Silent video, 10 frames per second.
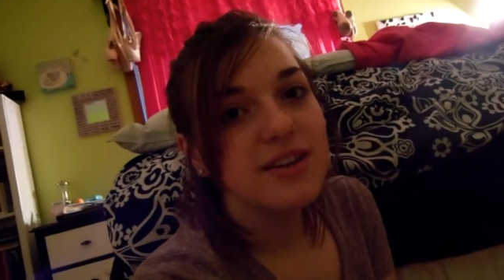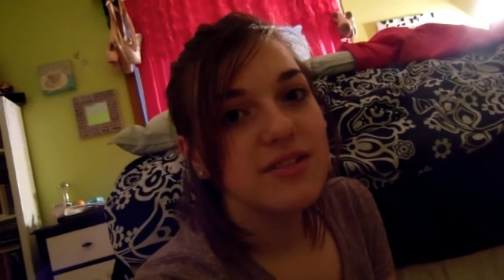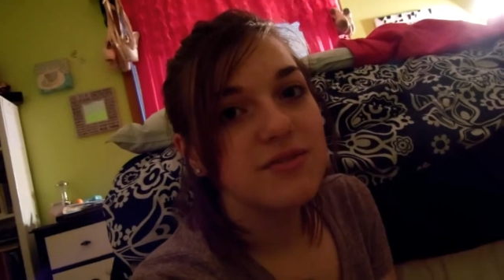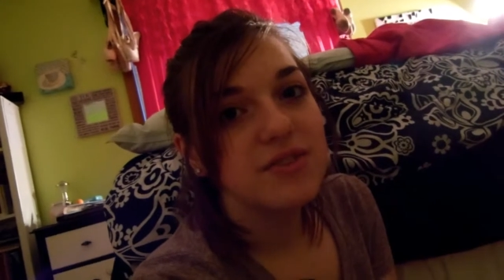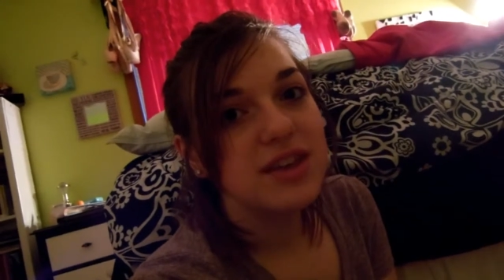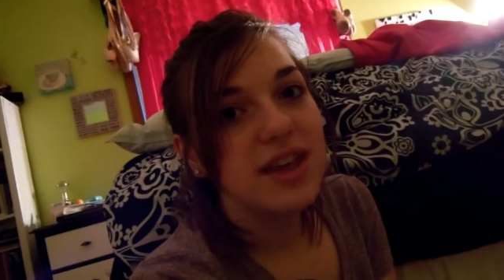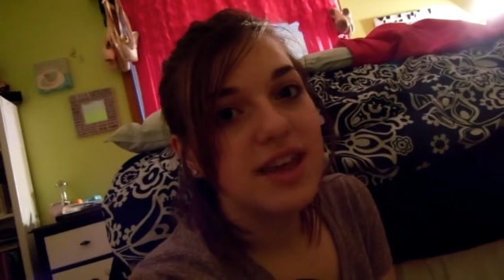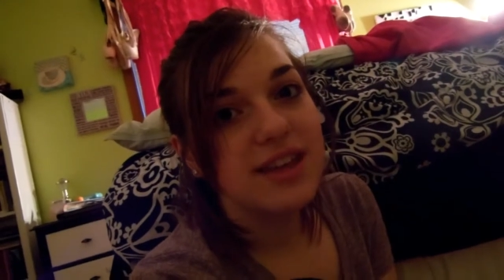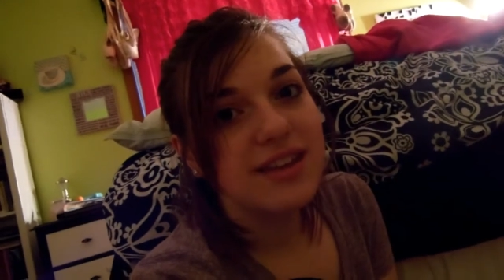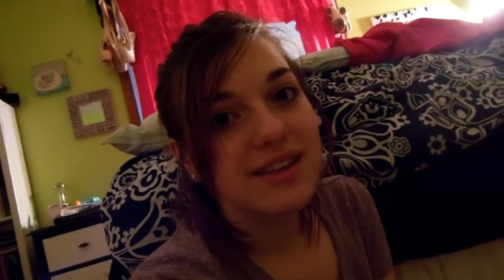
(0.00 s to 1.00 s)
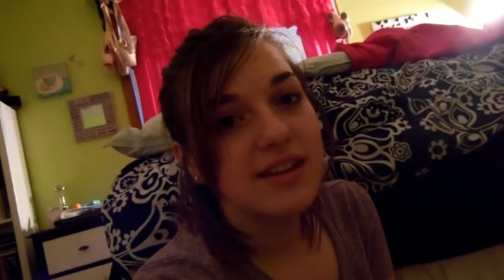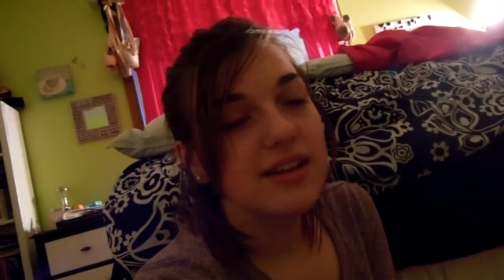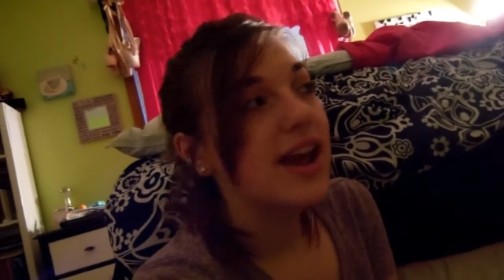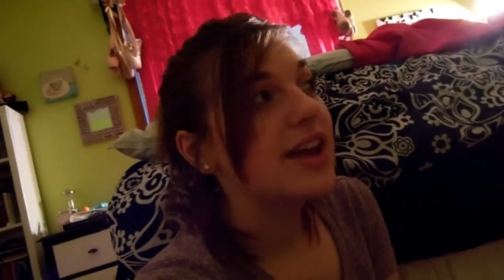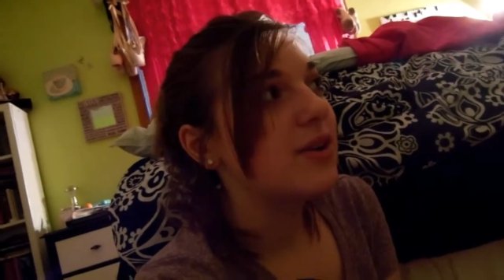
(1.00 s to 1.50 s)
oh, vegan.
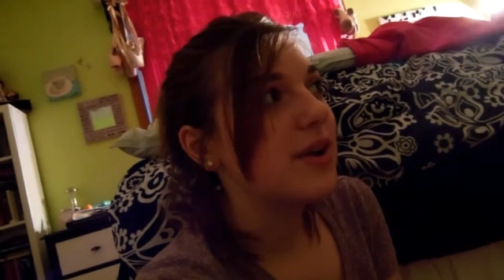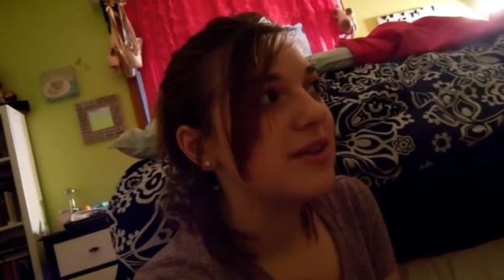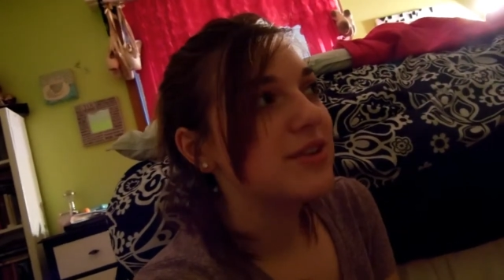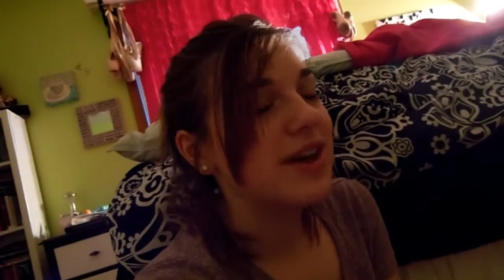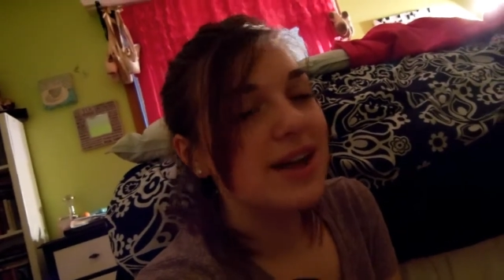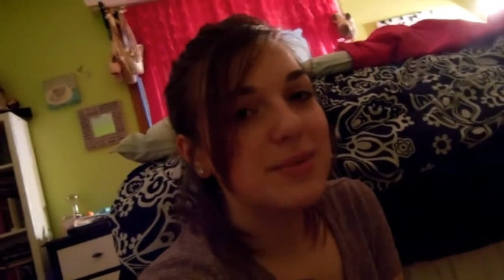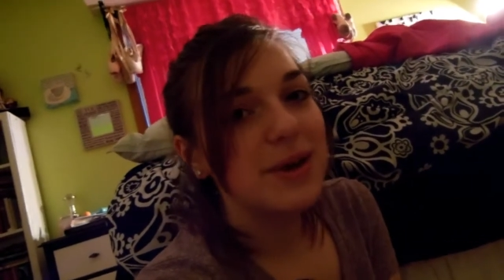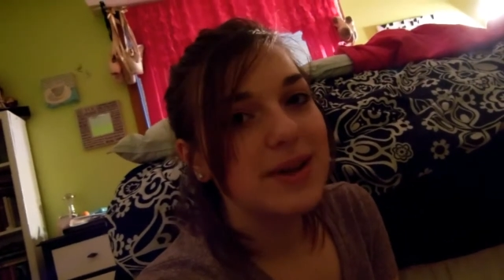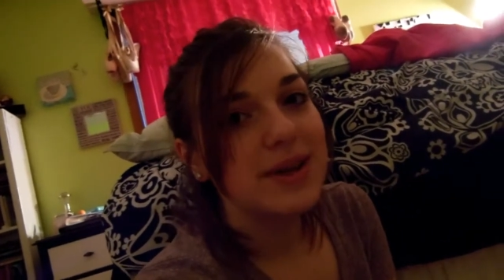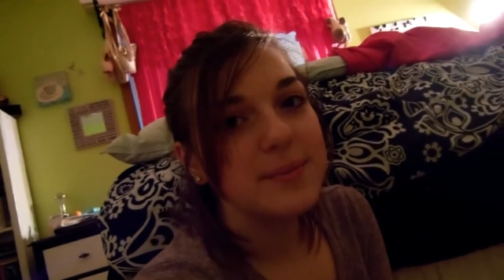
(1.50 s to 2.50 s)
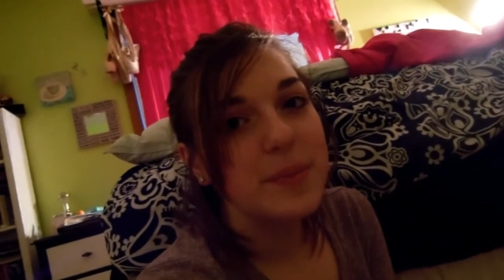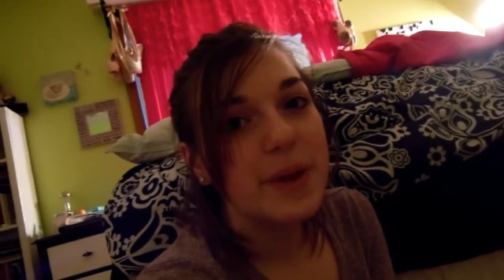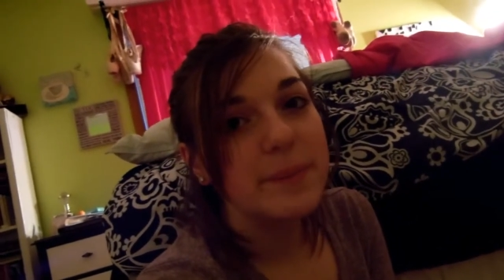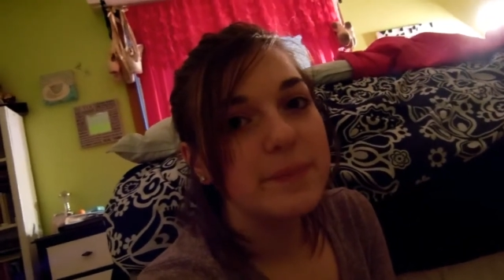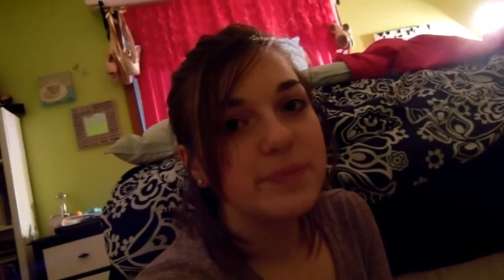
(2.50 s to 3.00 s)
I know, I forgot about it,
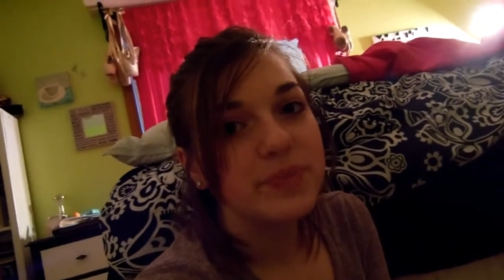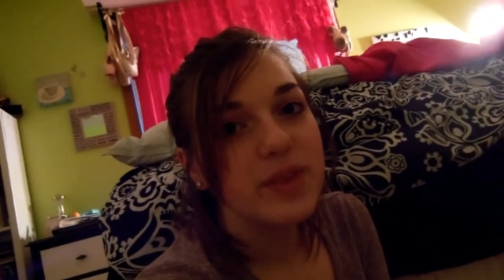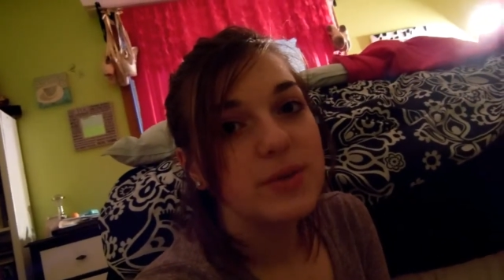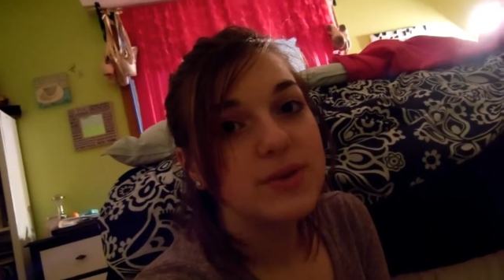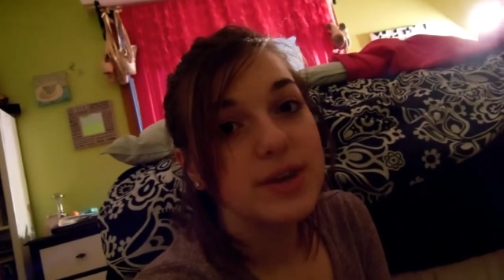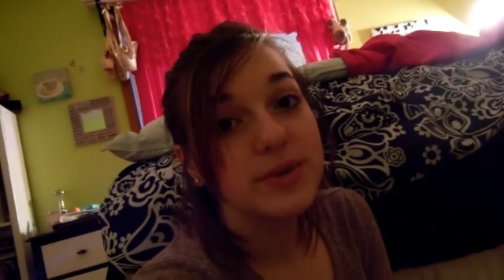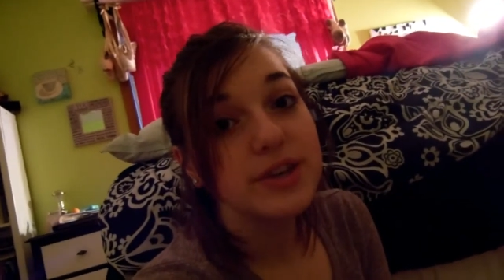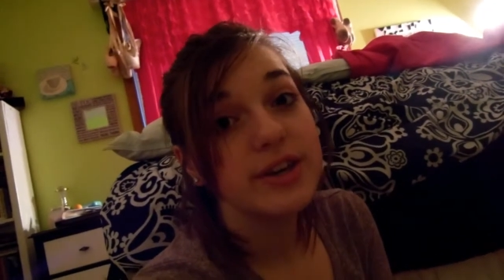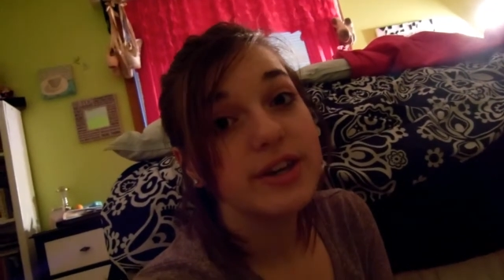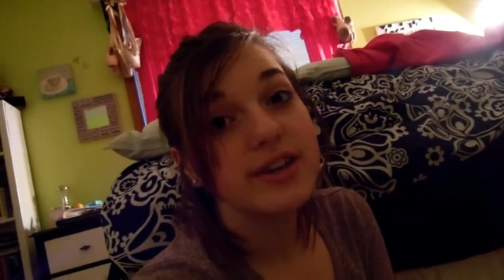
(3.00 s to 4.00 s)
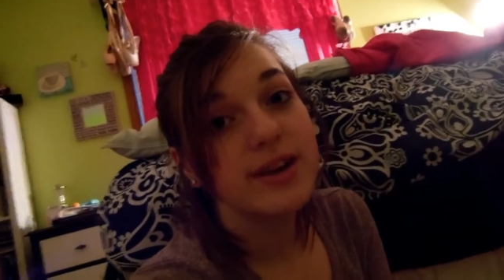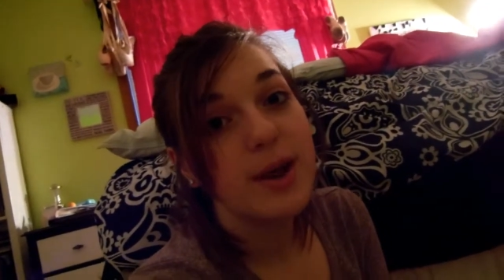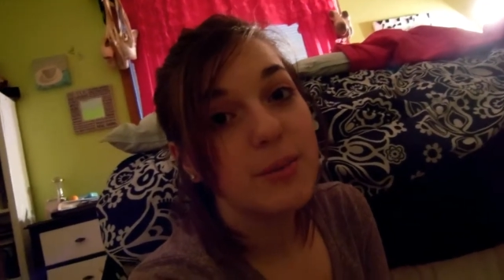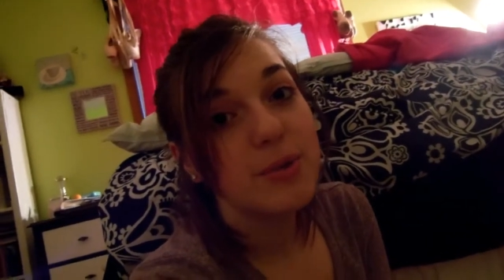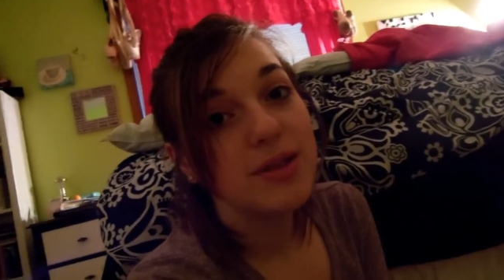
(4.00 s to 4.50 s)
but it was like really good and
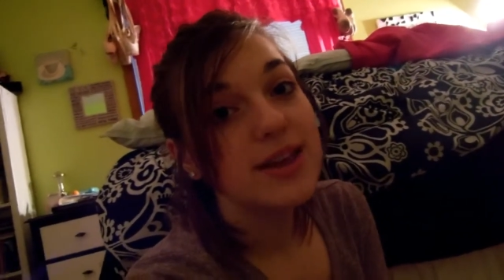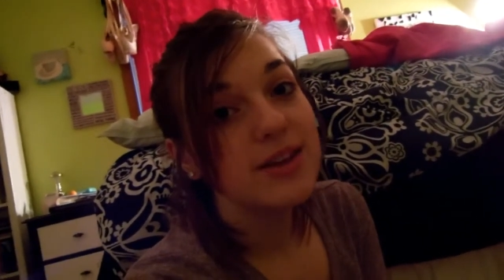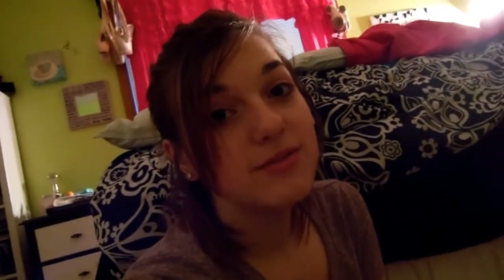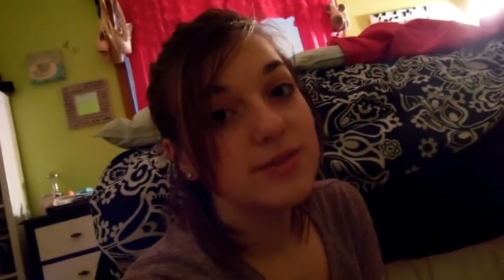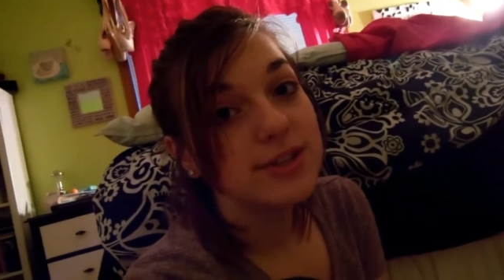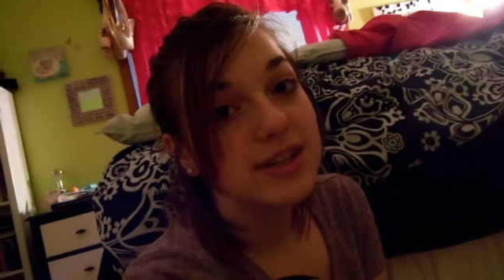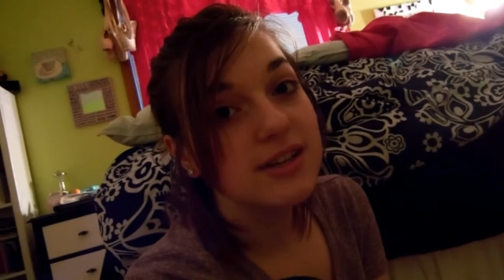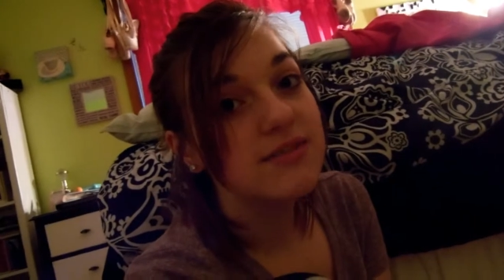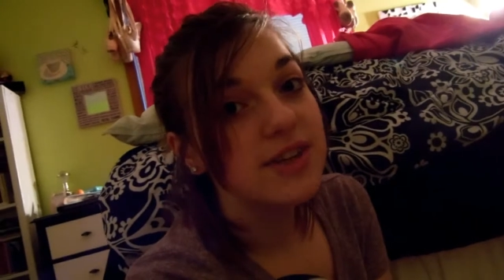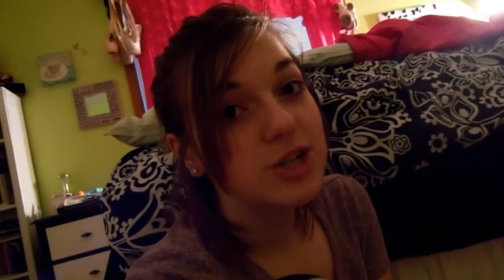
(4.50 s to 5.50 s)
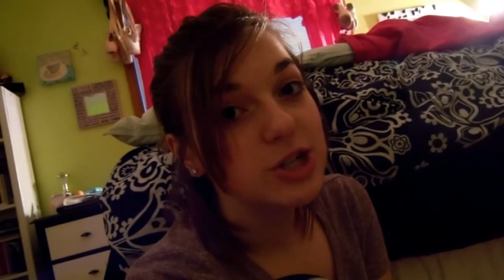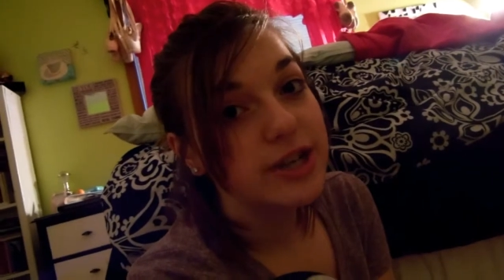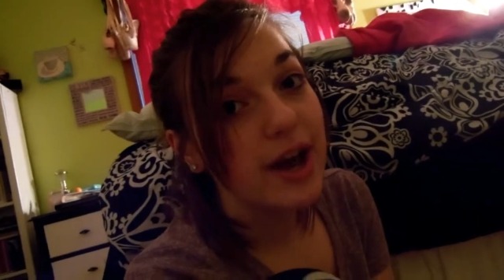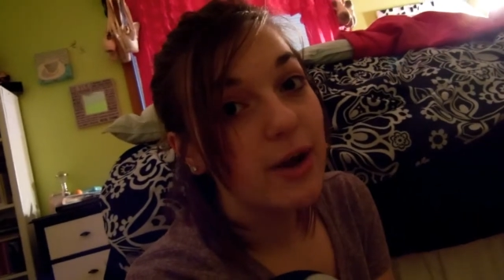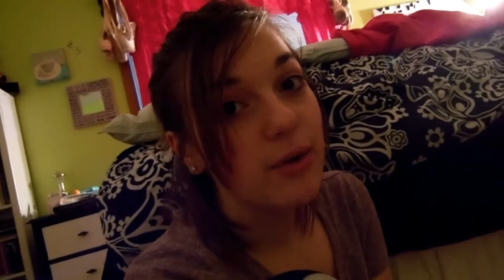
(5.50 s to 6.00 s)
now I'm all like full and
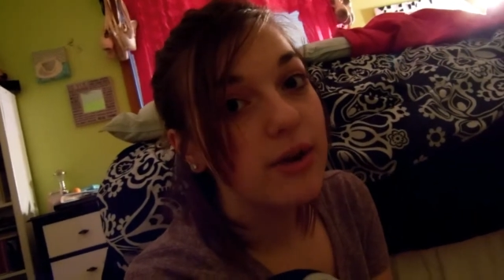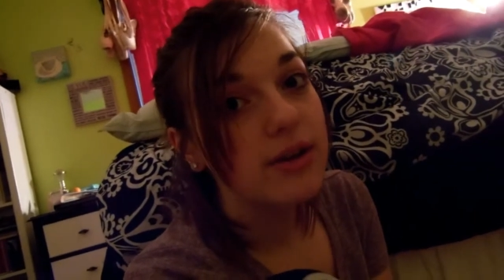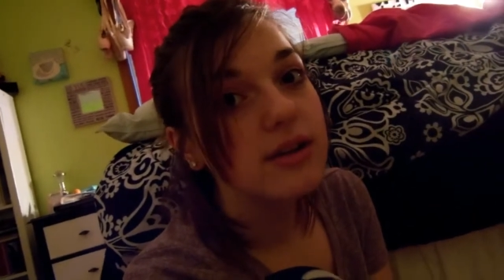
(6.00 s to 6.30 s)
veggied out.